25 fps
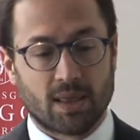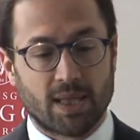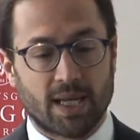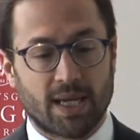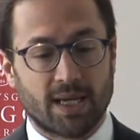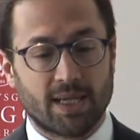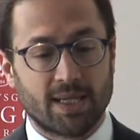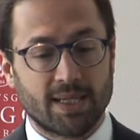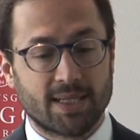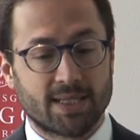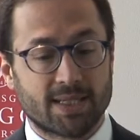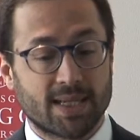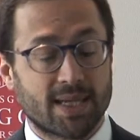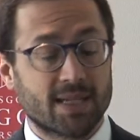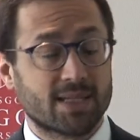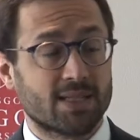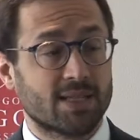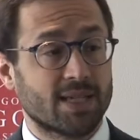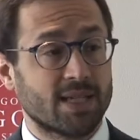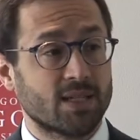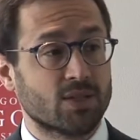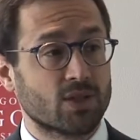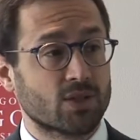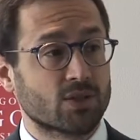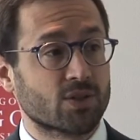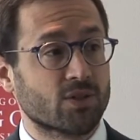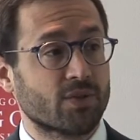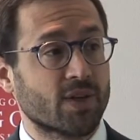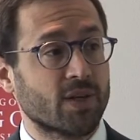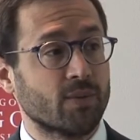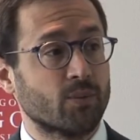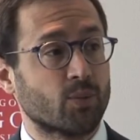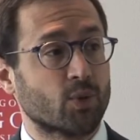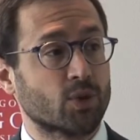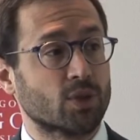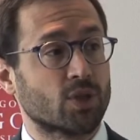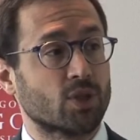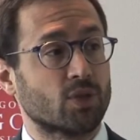then it says it's also very
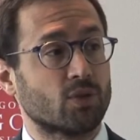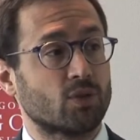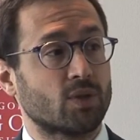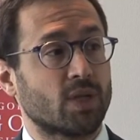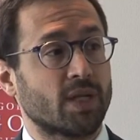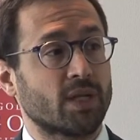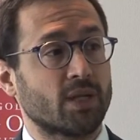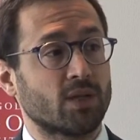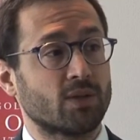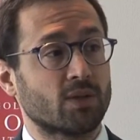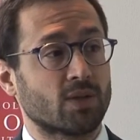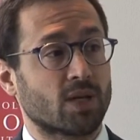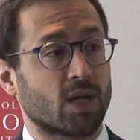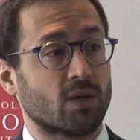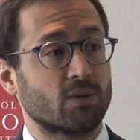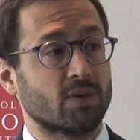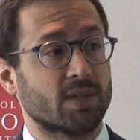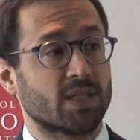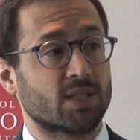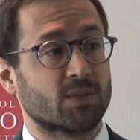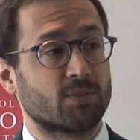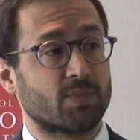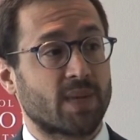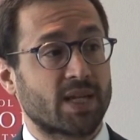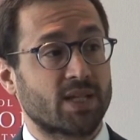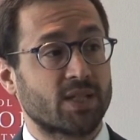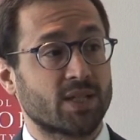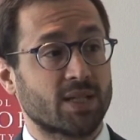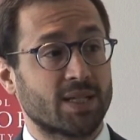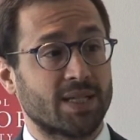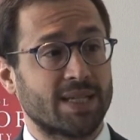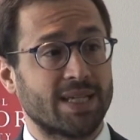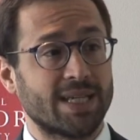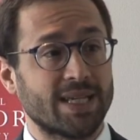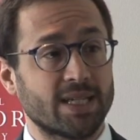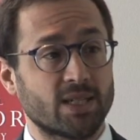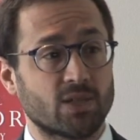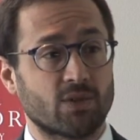important to take into account the
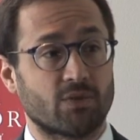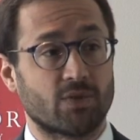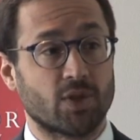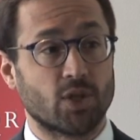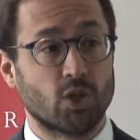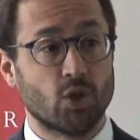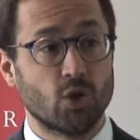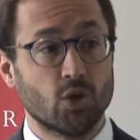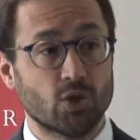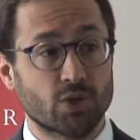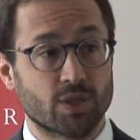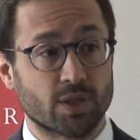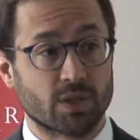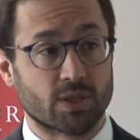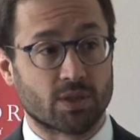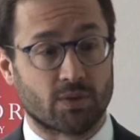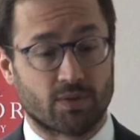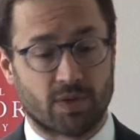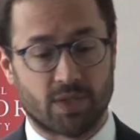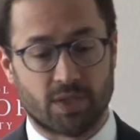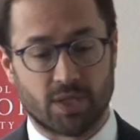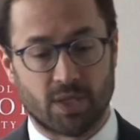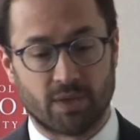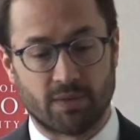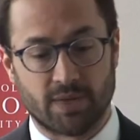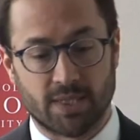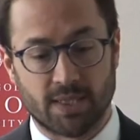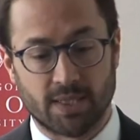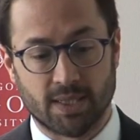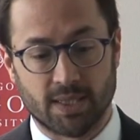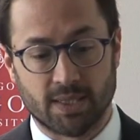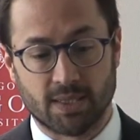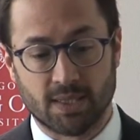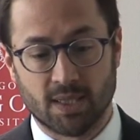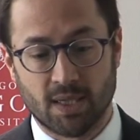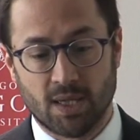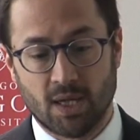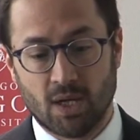special needs of the users of the
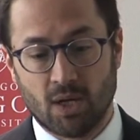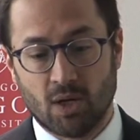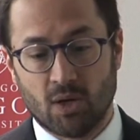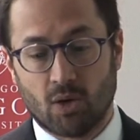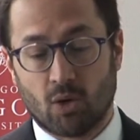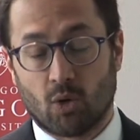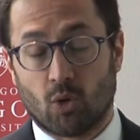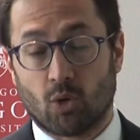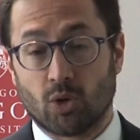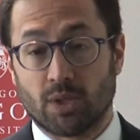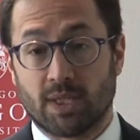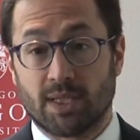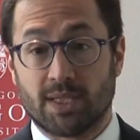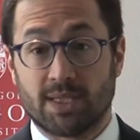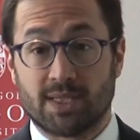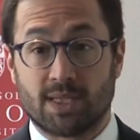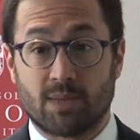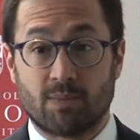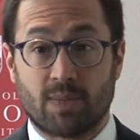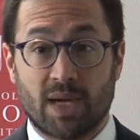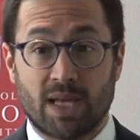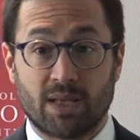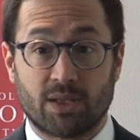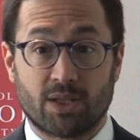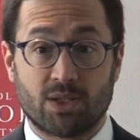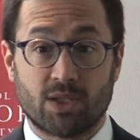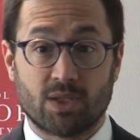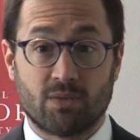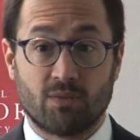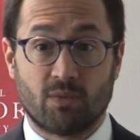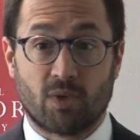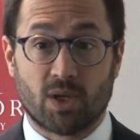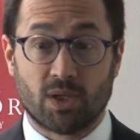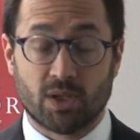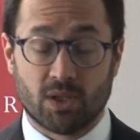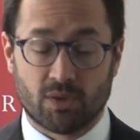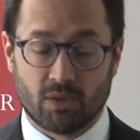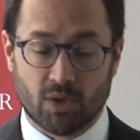services or the disadvantaged and
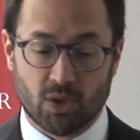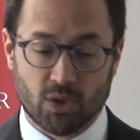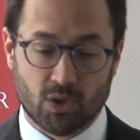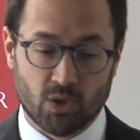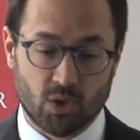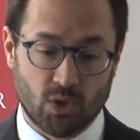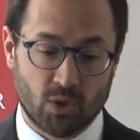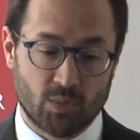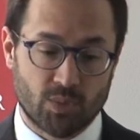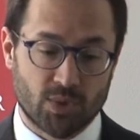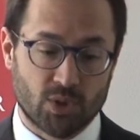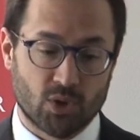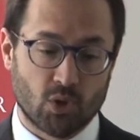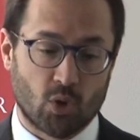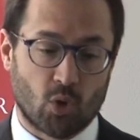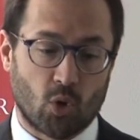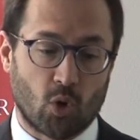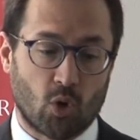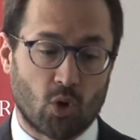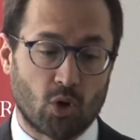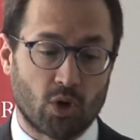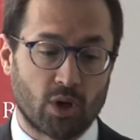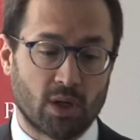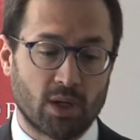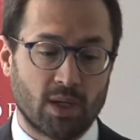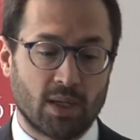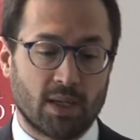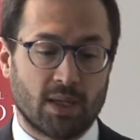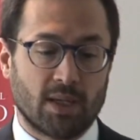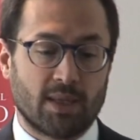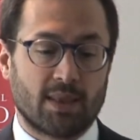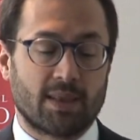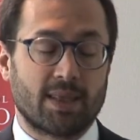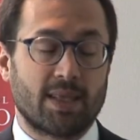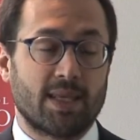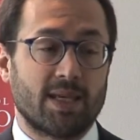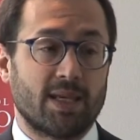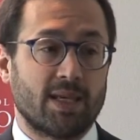vulnerable groups or
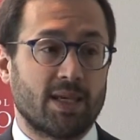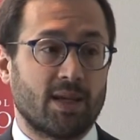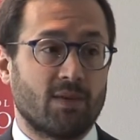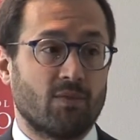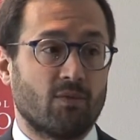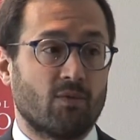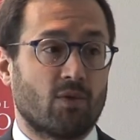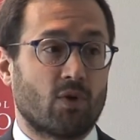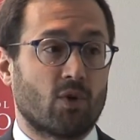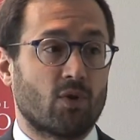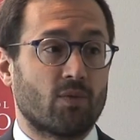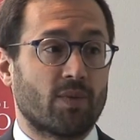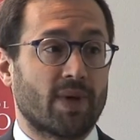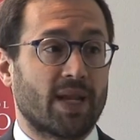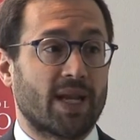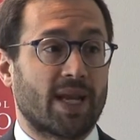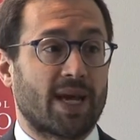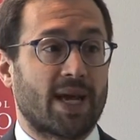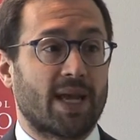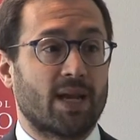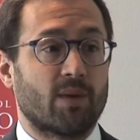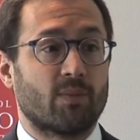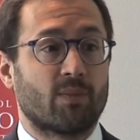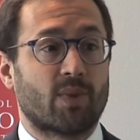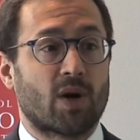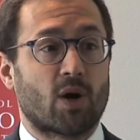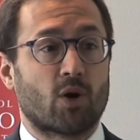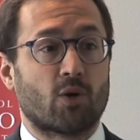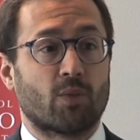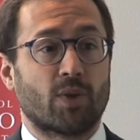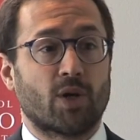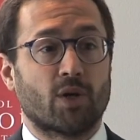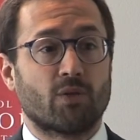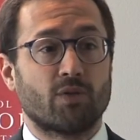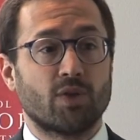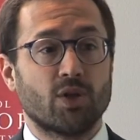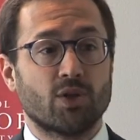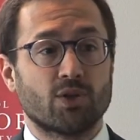the involvement and
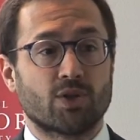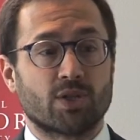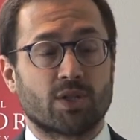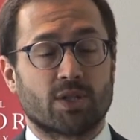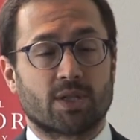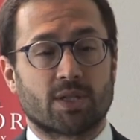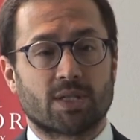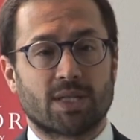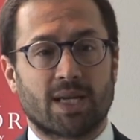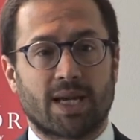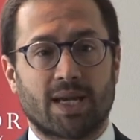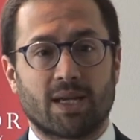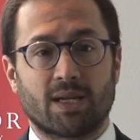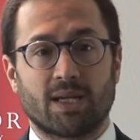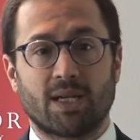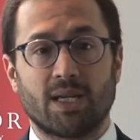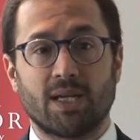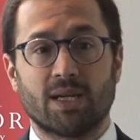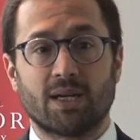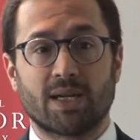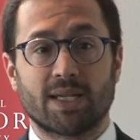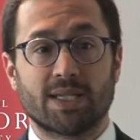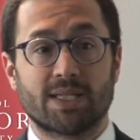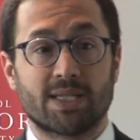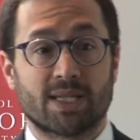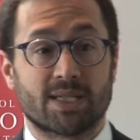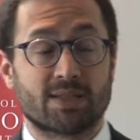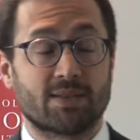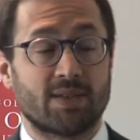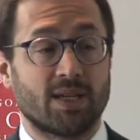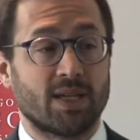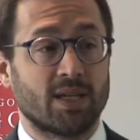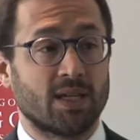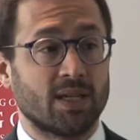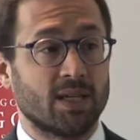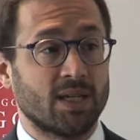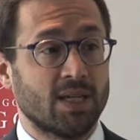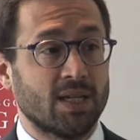empowerment of users. And here I just
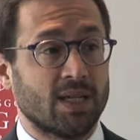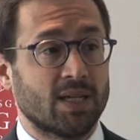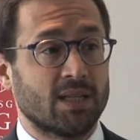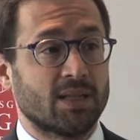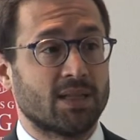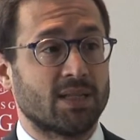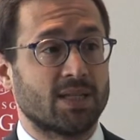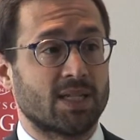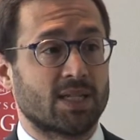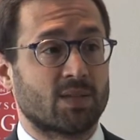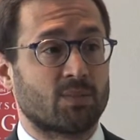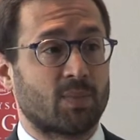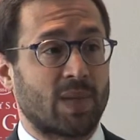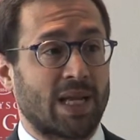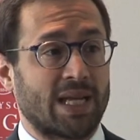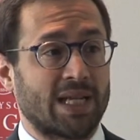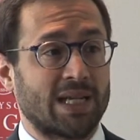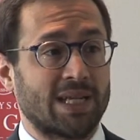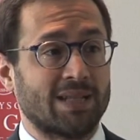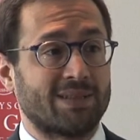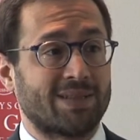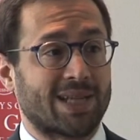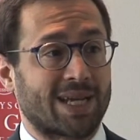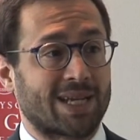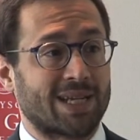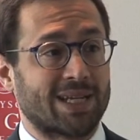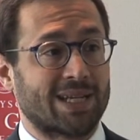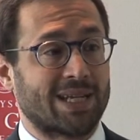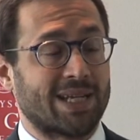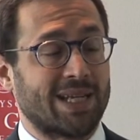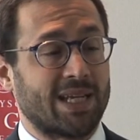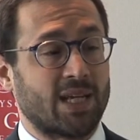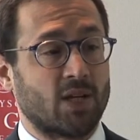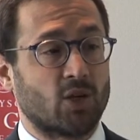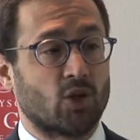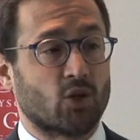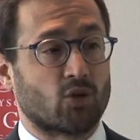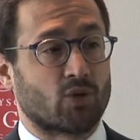think this is plainly
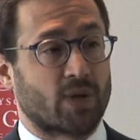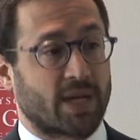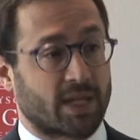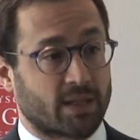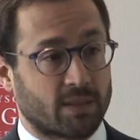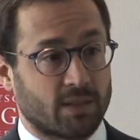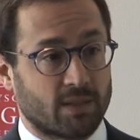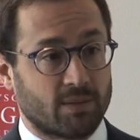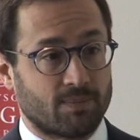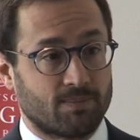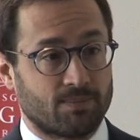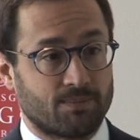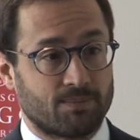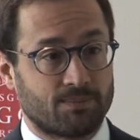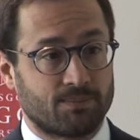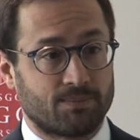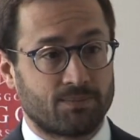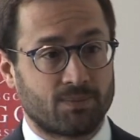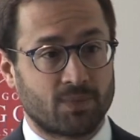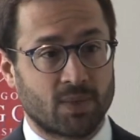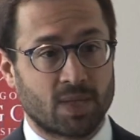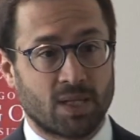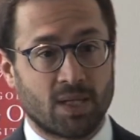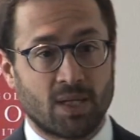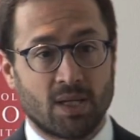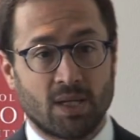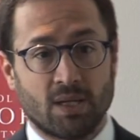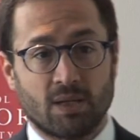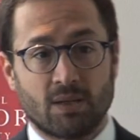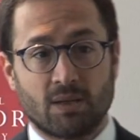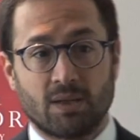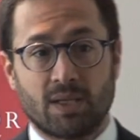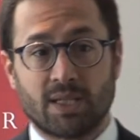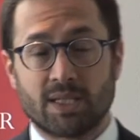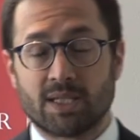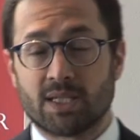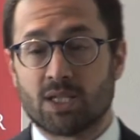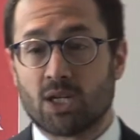technically incorrect.
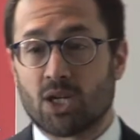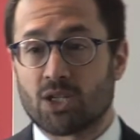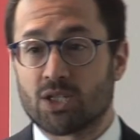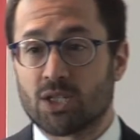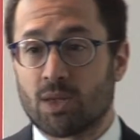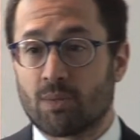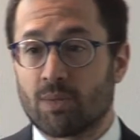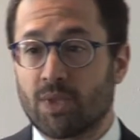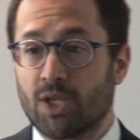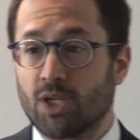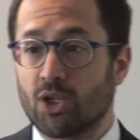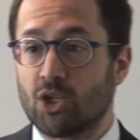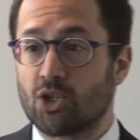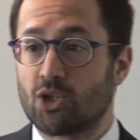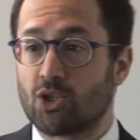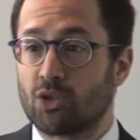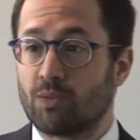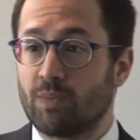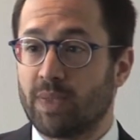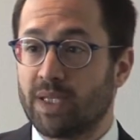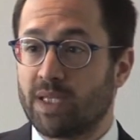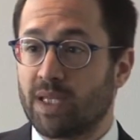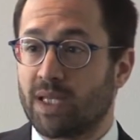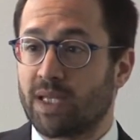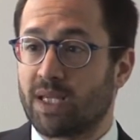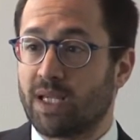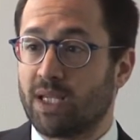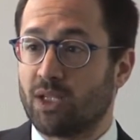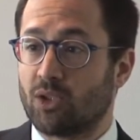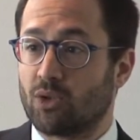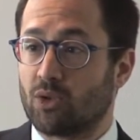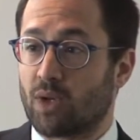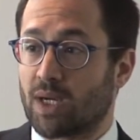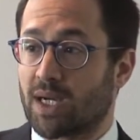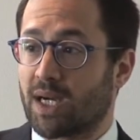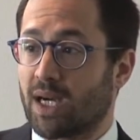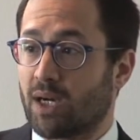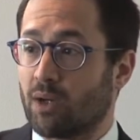This is not something you should be taking
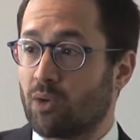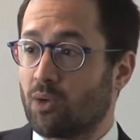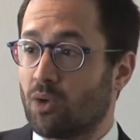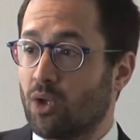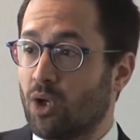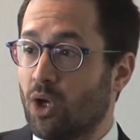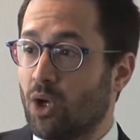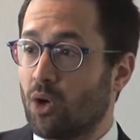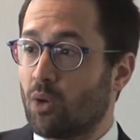into account